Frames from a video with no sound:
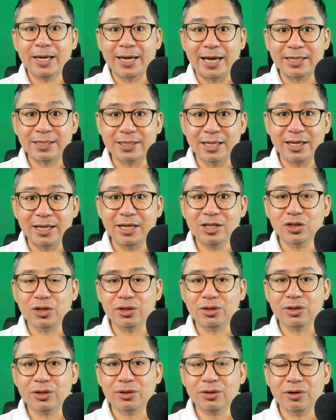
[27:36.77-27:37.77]

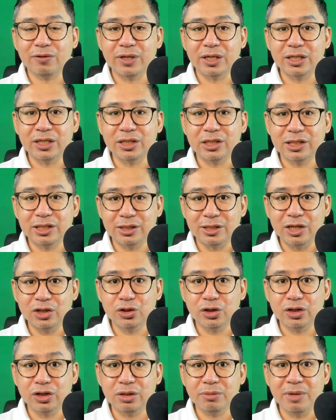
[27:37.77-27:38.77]
cancellation of the
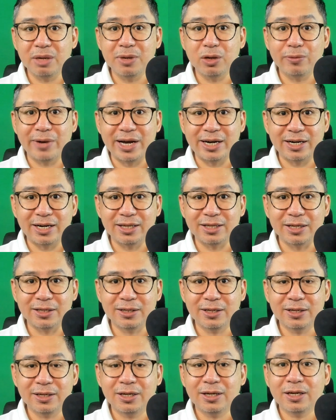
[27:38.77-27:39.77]
registration may be
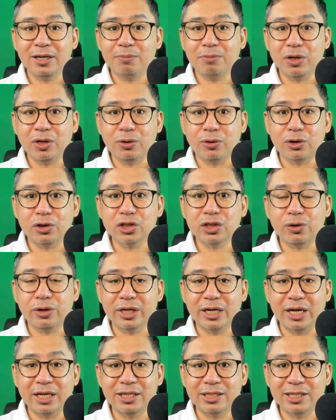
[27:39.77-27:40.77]
warranted because the
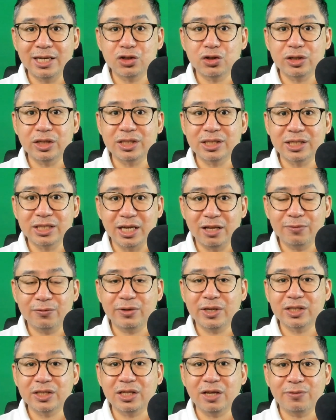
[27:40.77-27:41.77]
organization
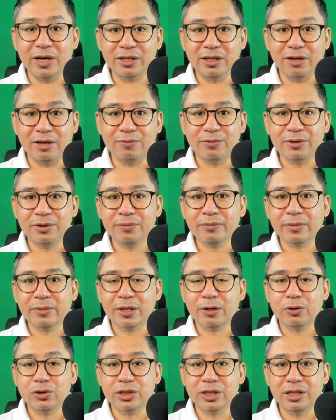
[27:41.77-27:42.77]
itself is defective,
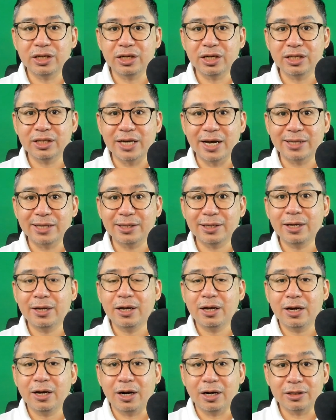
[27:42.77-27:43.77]
considering that
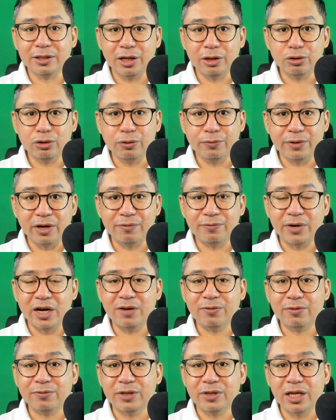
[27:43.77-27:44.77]
Article
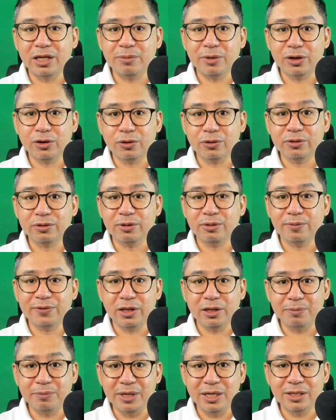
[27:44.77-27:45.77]
255 of the Labor Code of the
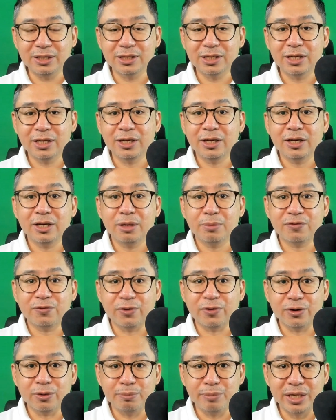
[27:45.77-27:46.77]
Philippines
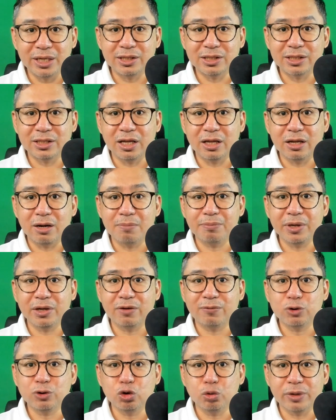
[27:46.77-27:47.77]
forbids the
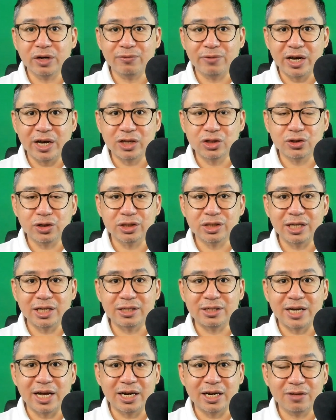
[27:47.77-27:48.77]
lumping of supervisors
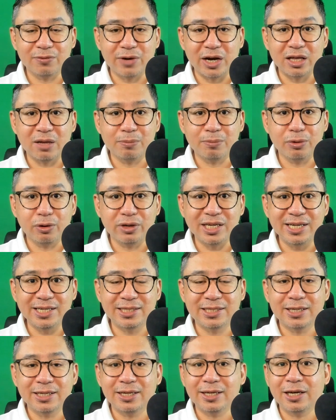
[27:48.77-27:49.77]
and rank-and-file
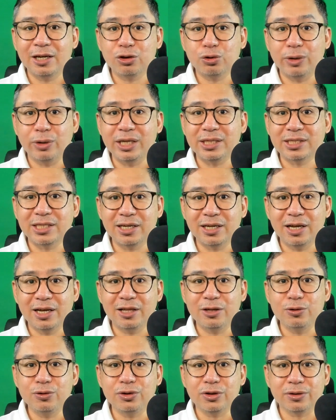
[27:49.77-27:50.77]
employees into a
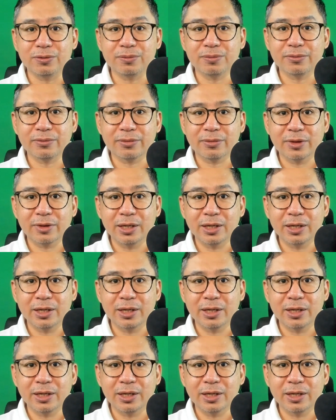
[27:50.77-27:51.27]
single union.